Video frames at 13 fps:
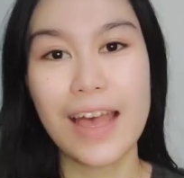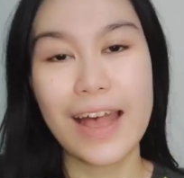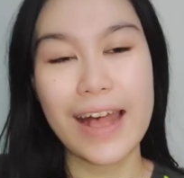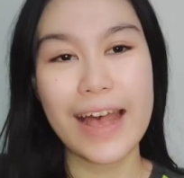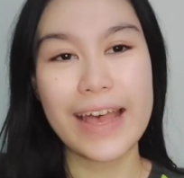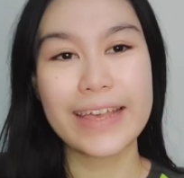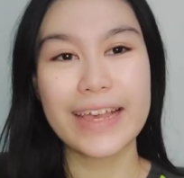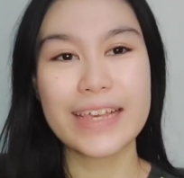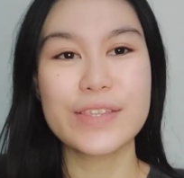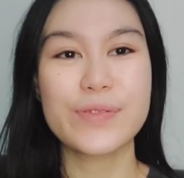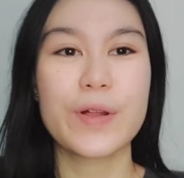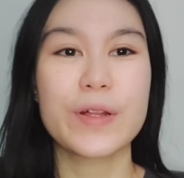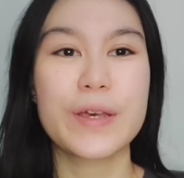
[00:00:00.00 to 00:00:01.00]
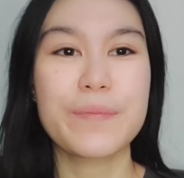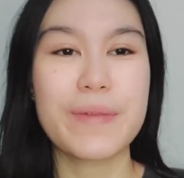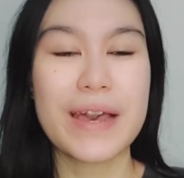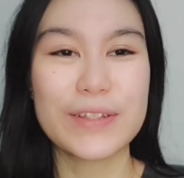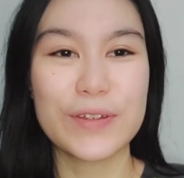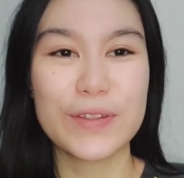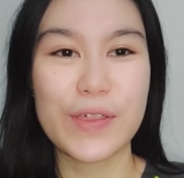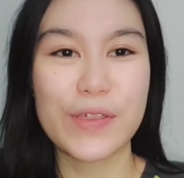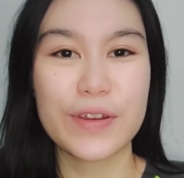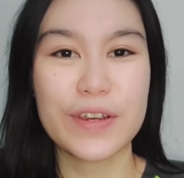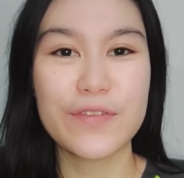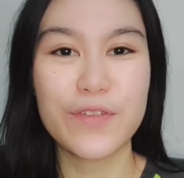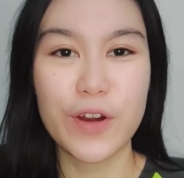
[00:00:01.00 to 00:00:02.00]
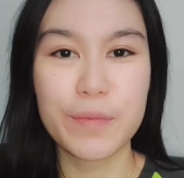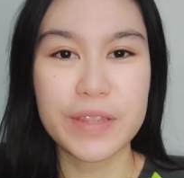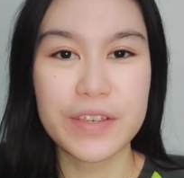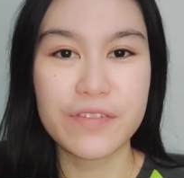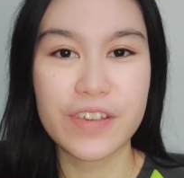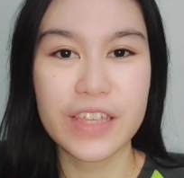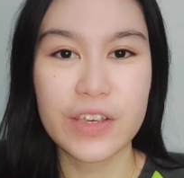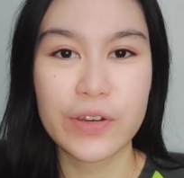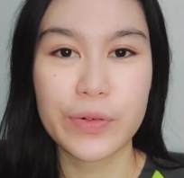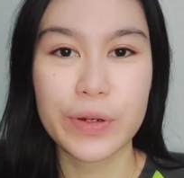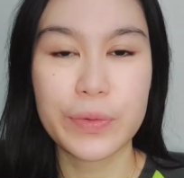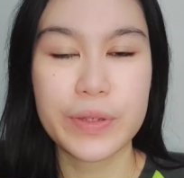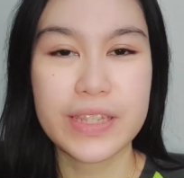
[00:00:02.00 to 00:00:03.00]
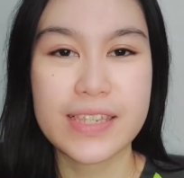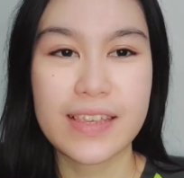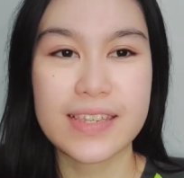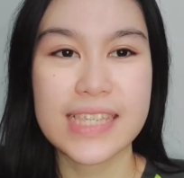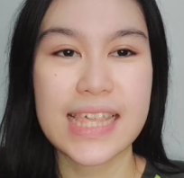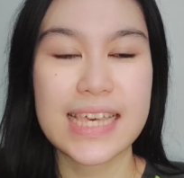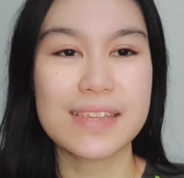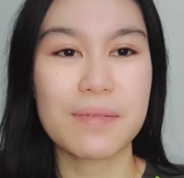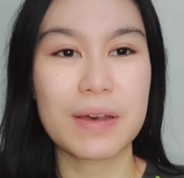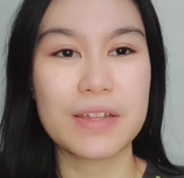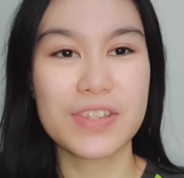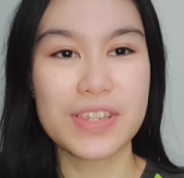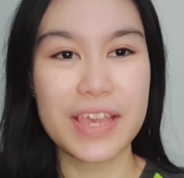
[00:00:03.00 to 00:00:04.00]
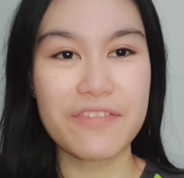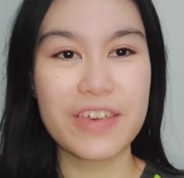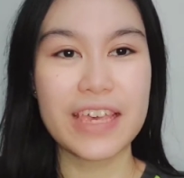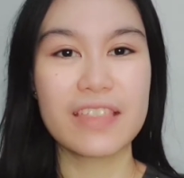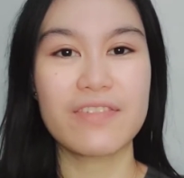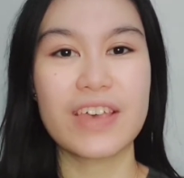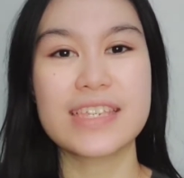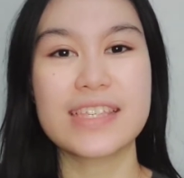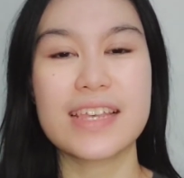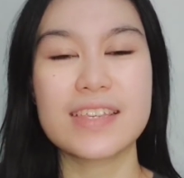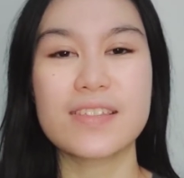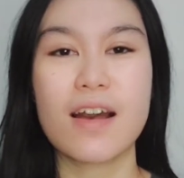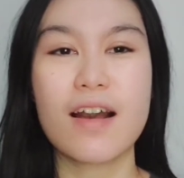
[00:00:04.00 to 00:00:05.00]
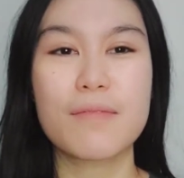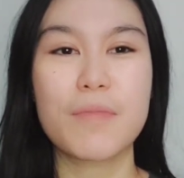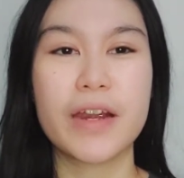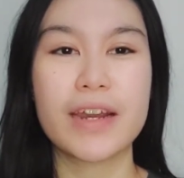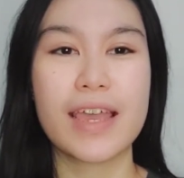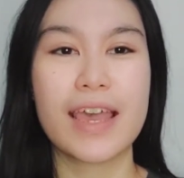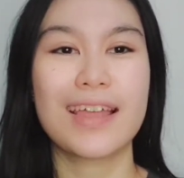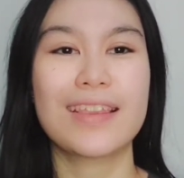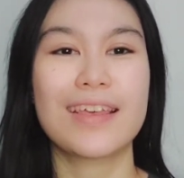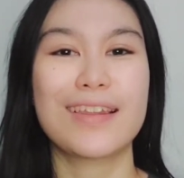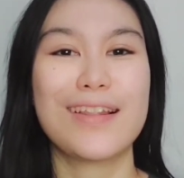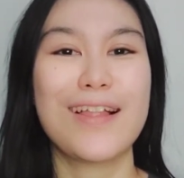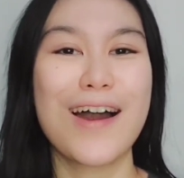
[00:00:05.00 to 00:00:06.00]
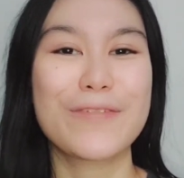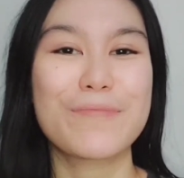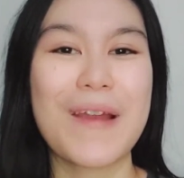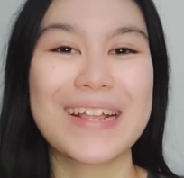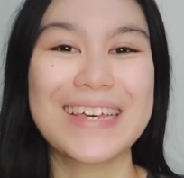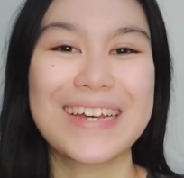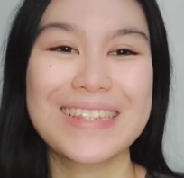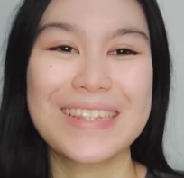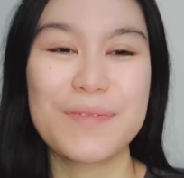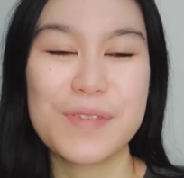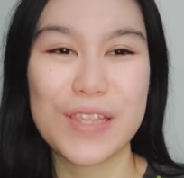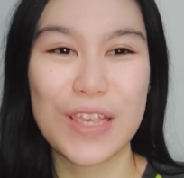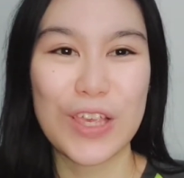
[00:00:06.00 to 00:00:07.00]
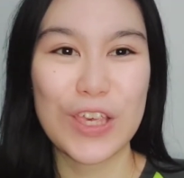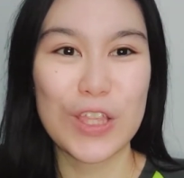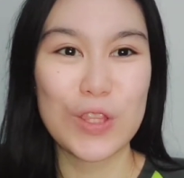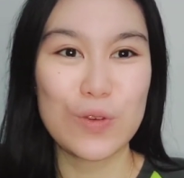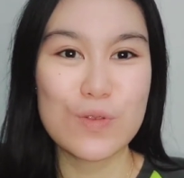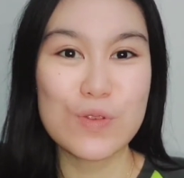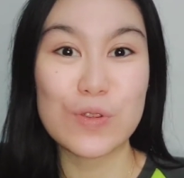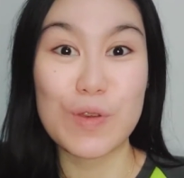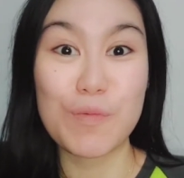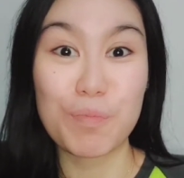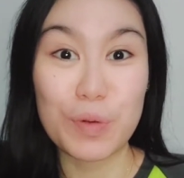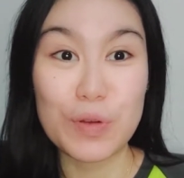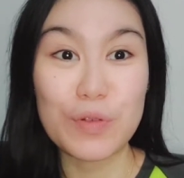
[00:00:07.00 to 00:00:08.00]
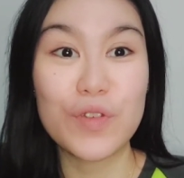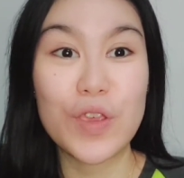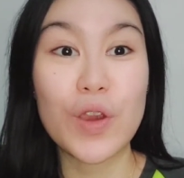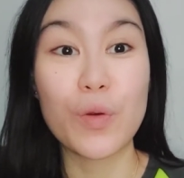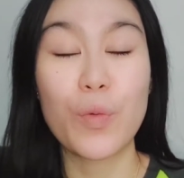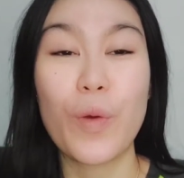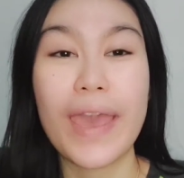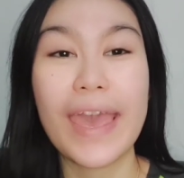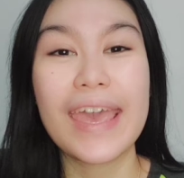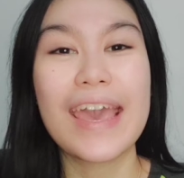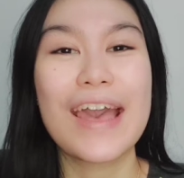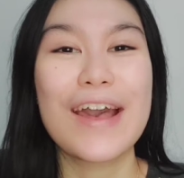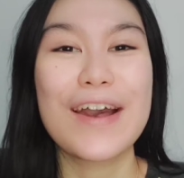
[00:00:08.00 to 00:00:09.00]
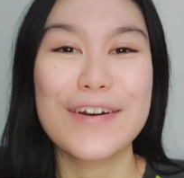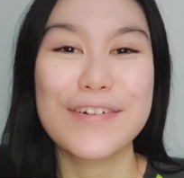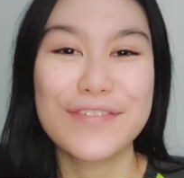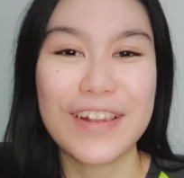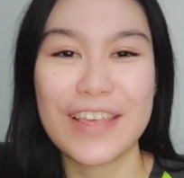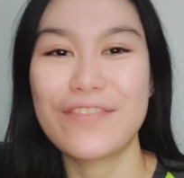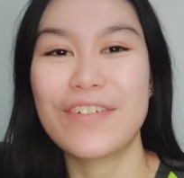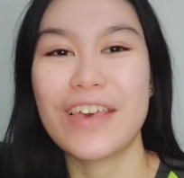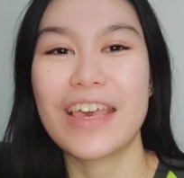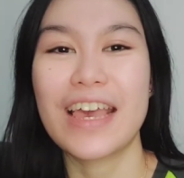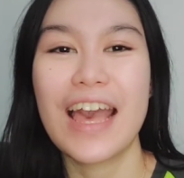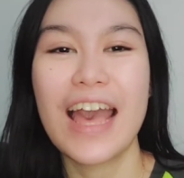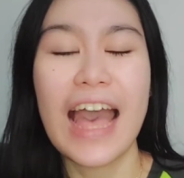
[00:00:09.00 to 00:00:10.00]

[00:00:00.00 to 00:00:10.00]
Hi guys, welcome back to another informative video where we discuss things about saving, investing, stock market, and a lot of practical tips that you can use to improve your way of living.